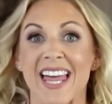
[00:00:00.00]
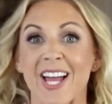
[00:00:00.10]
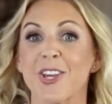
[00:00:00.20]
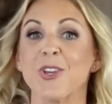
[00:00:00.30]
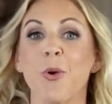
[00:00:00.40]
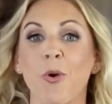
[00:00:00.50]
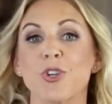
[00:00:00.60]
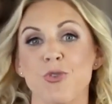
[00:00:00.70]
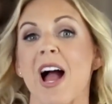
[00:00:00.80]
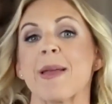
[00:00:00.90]
that
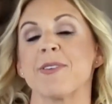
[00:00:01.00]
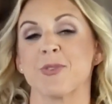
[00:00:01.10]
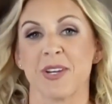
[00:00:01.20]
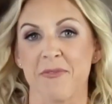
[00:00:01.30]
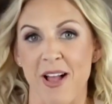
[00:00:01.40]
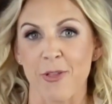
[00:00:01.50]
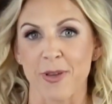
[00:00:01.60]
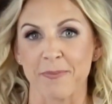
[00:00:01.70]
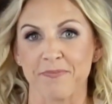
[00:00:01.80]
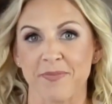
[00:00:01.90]
your tribe is already
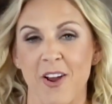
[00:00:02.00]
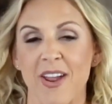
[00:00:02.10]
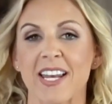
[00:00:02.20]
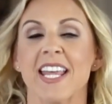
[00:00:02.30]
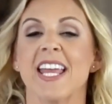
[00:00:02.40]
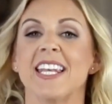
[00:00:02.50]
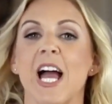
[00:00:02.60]
following. All right.